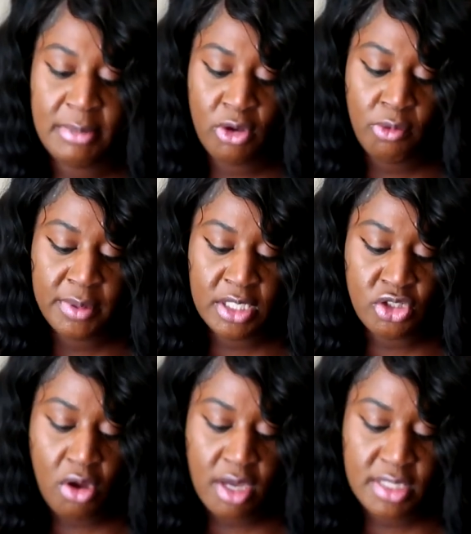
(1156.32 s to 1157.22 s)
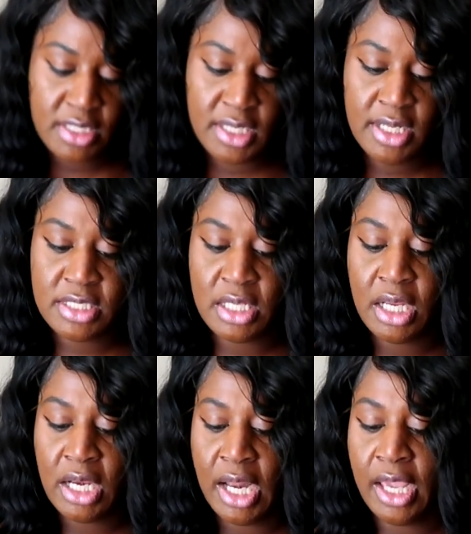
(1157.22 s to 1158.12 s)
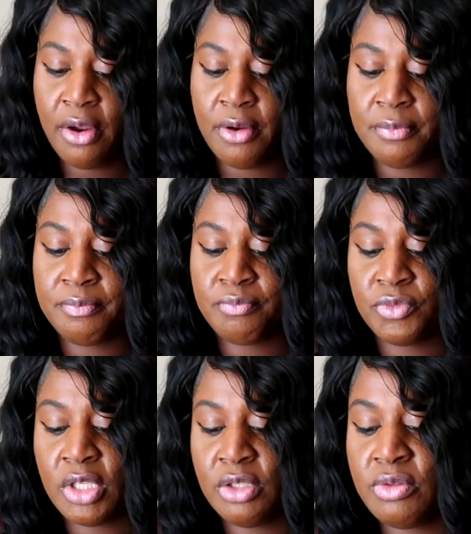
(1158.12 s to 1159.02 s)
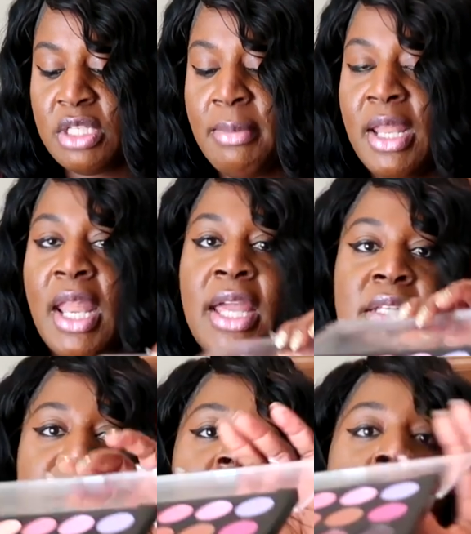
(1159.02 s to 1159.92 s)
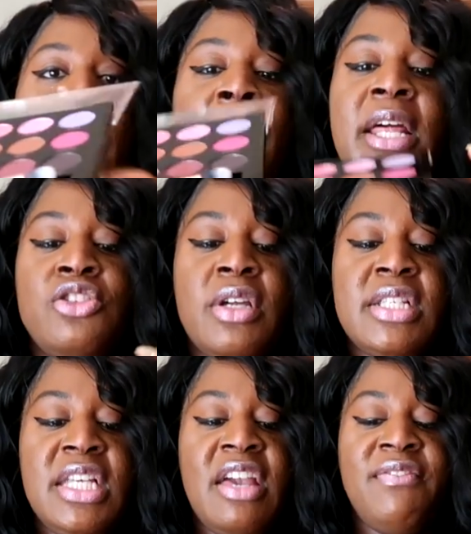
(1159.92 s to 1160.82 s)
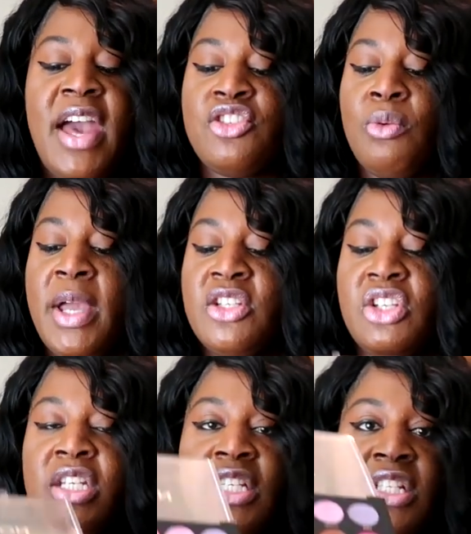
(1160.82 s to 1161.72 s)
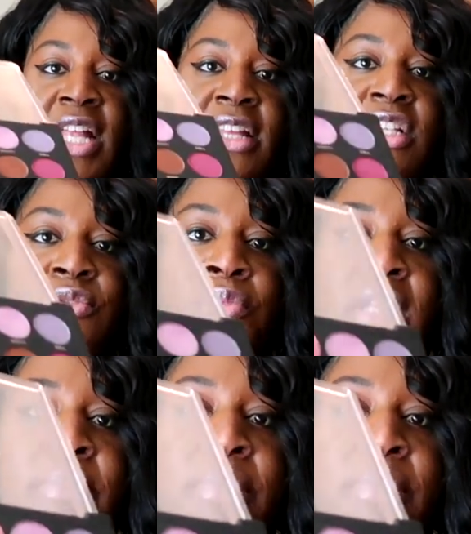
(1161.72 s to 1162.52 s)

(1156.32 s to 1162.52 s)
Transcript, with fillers: let me open it, y'all, because it is a glare due to my lights but as you can see infatuation this is like this really